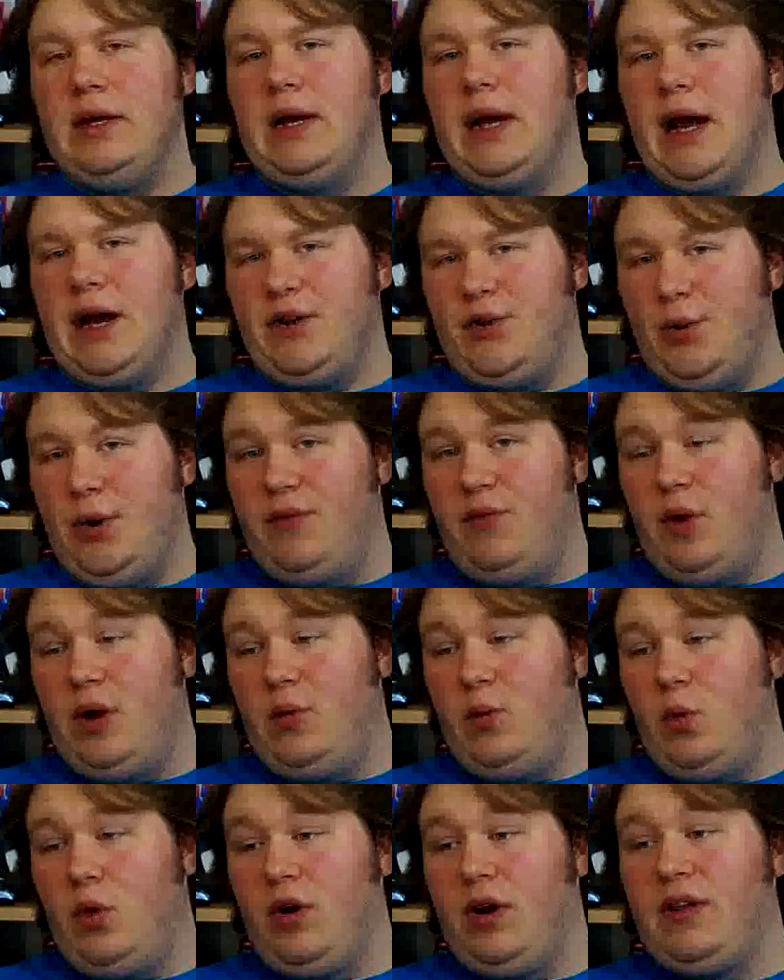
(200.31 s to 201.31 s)
I do have
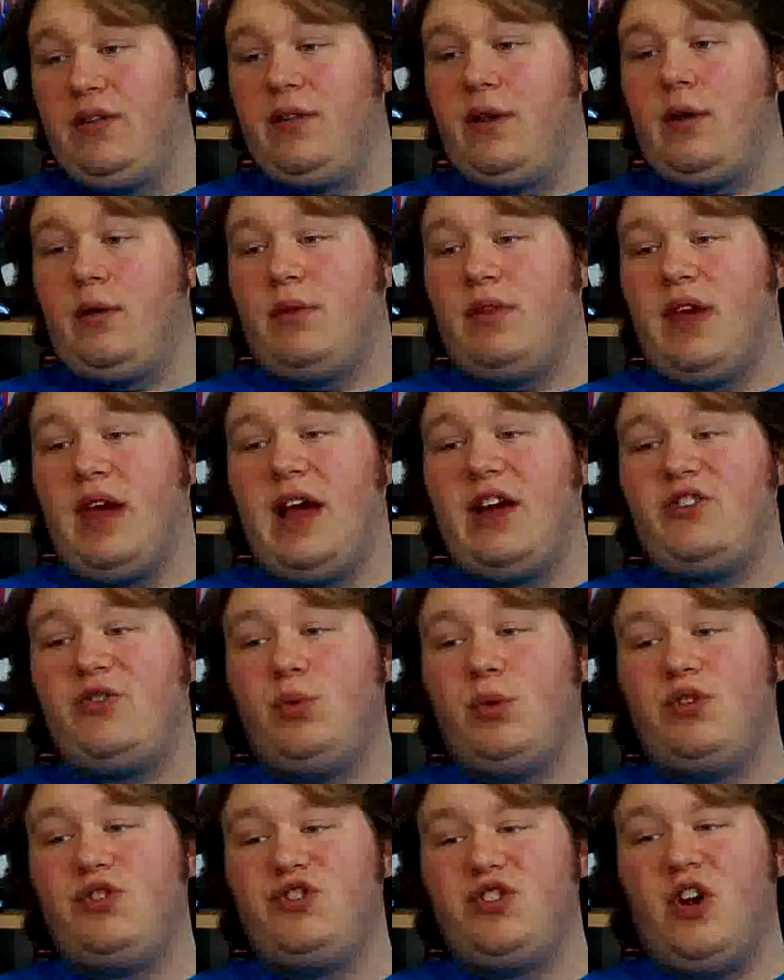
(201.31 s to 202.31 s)
one warning, though. The
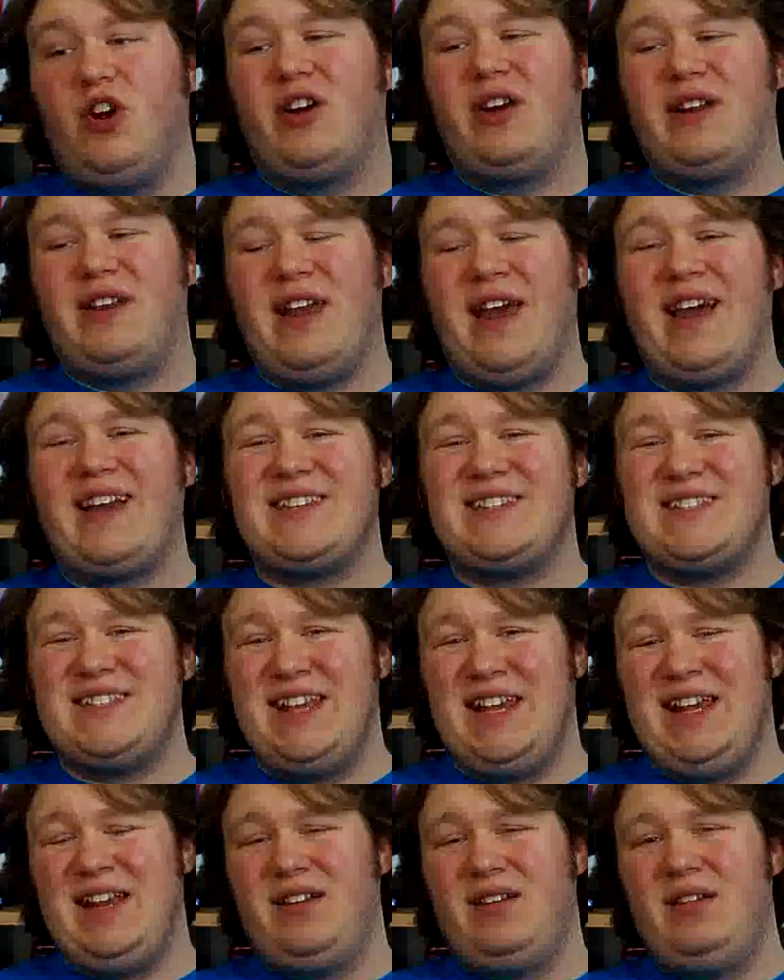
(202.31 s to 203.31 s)
actual shark attack
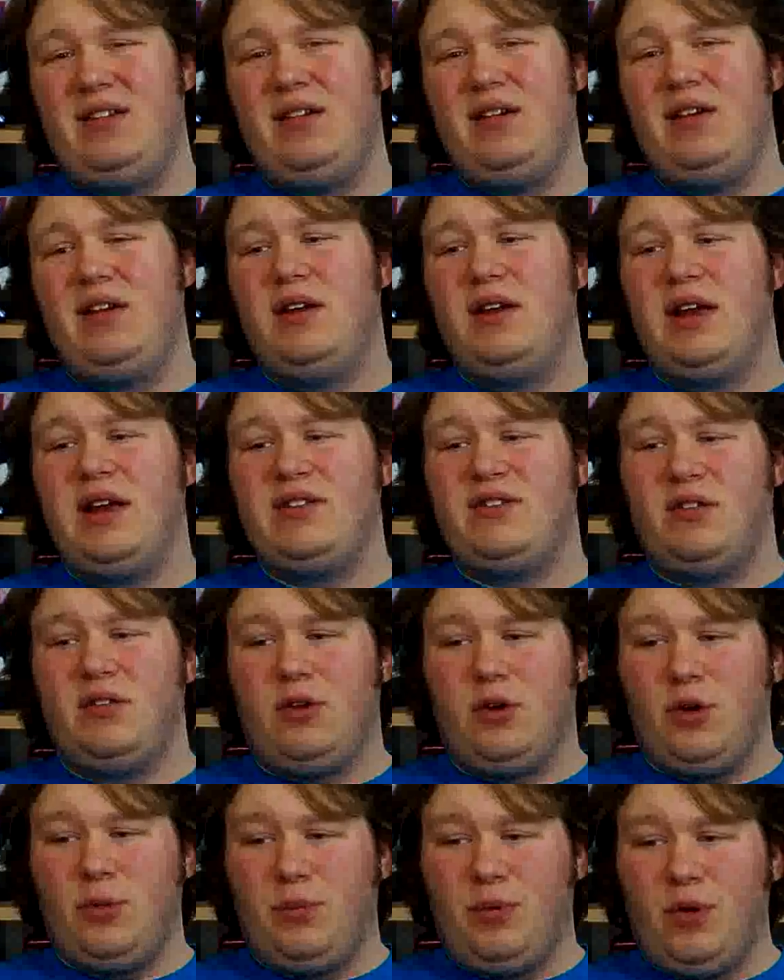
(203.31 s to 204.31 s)
scene is a
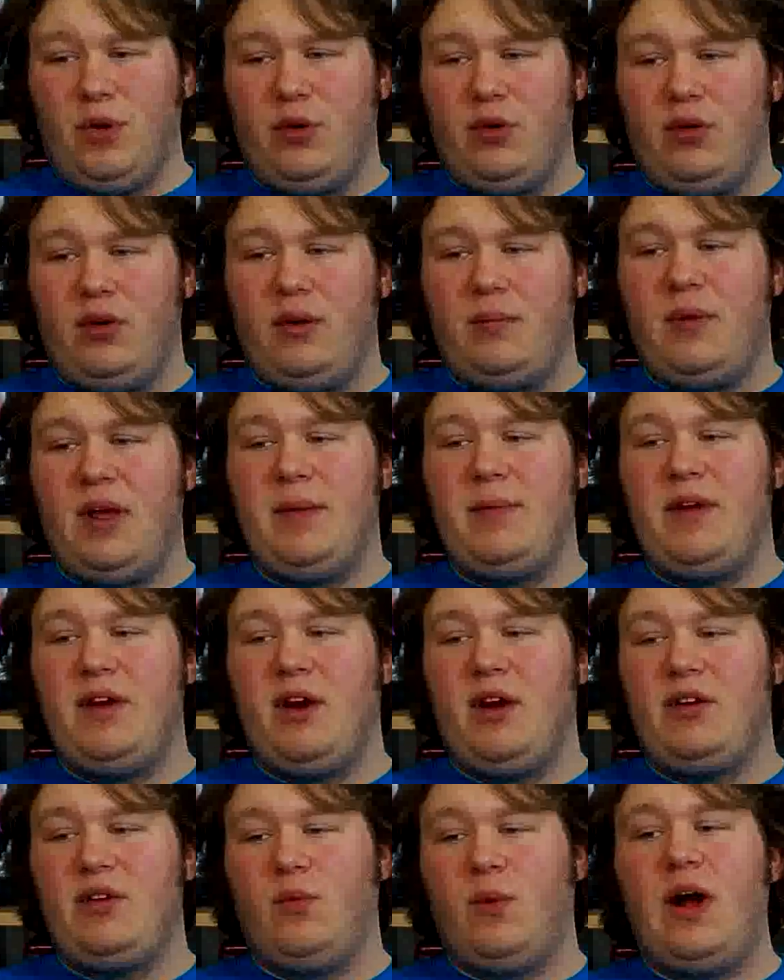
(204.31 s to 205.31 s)
little brutal and may be
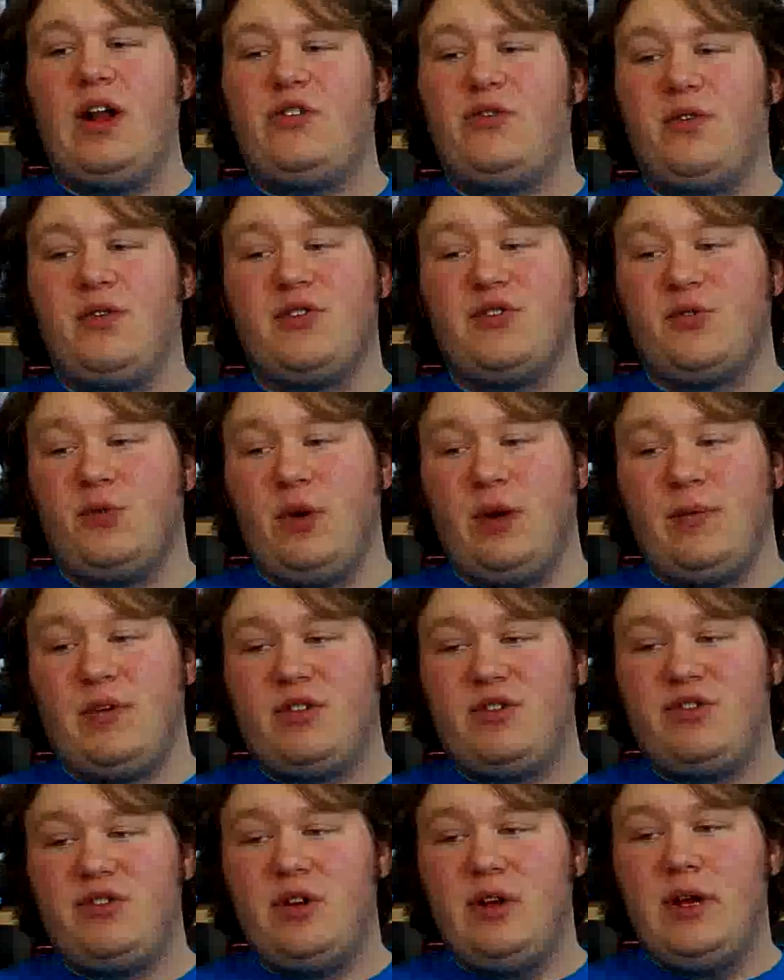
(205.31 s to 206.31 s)
hard to watch for the
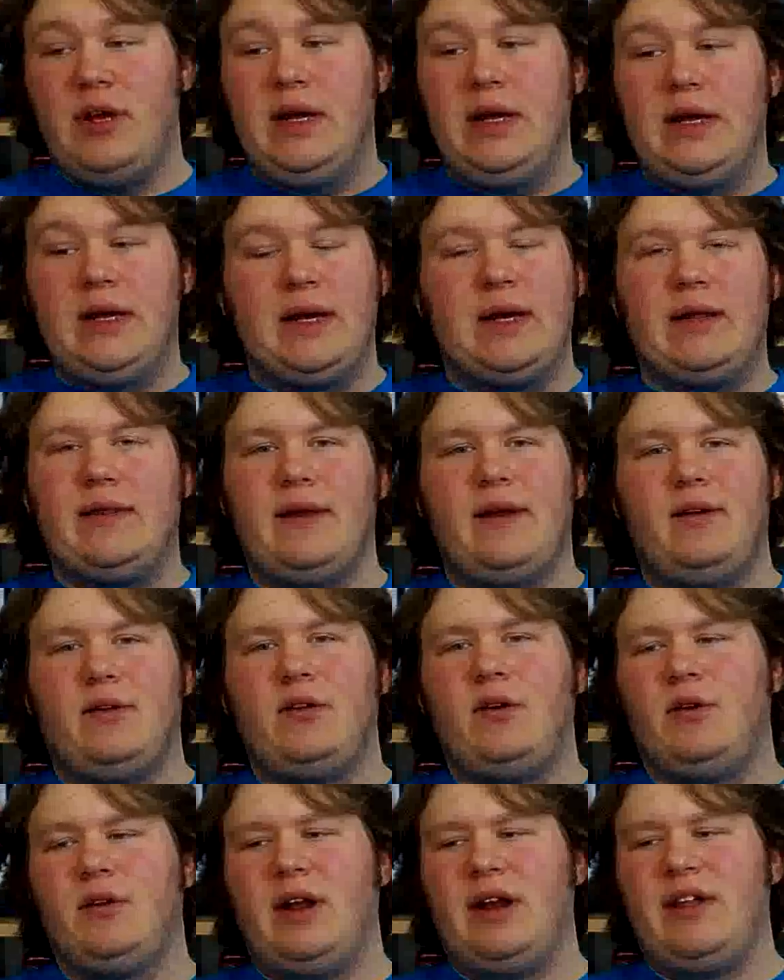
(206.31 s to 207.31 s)
squeamish. They don't
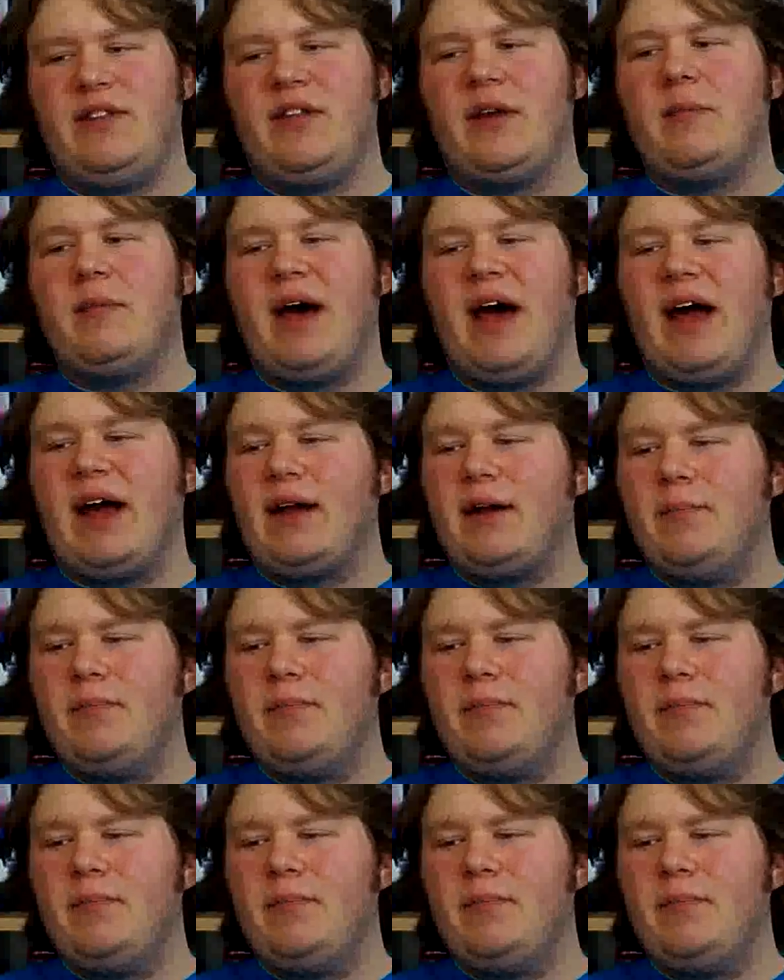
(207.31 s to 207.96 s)
hold anything back.